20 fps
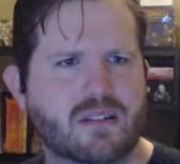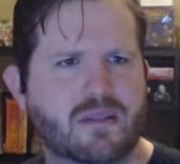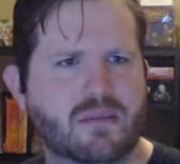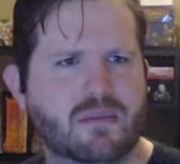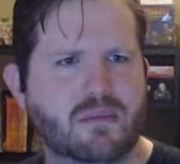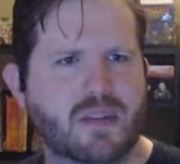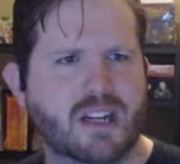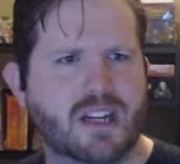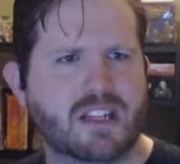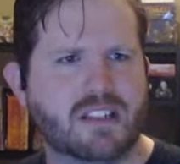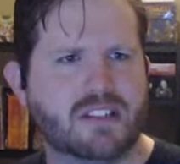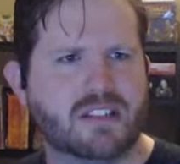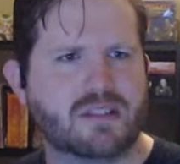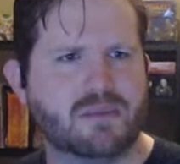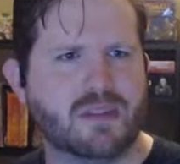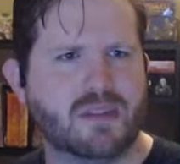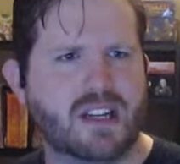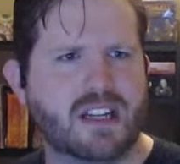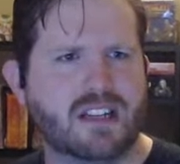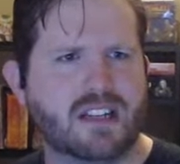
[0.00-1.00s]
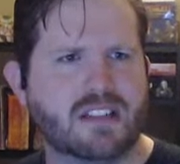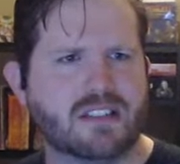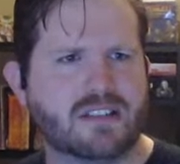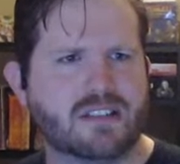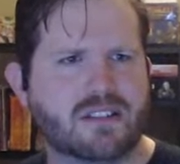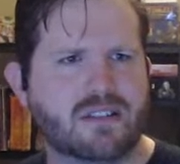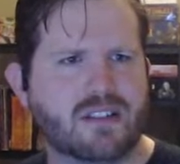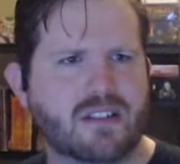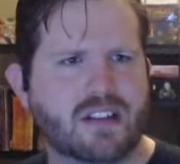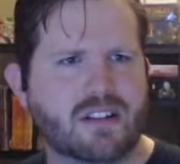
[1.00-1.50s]
minus
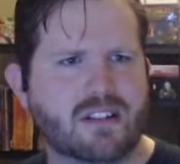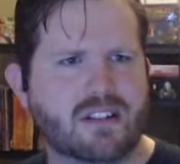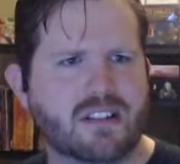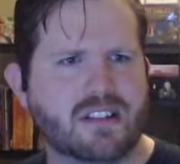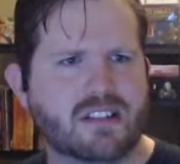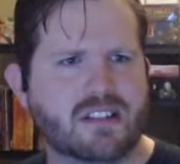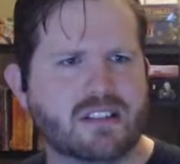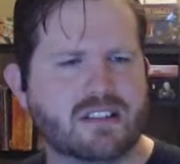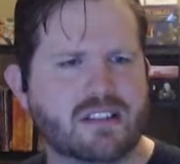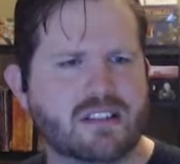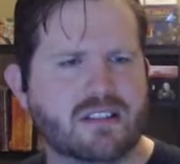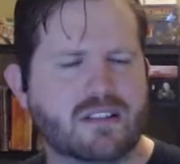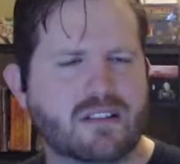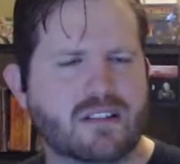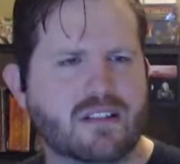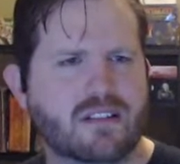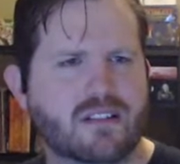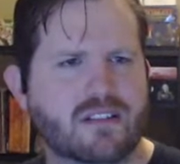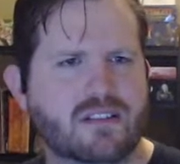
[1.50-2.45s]
greater than 0.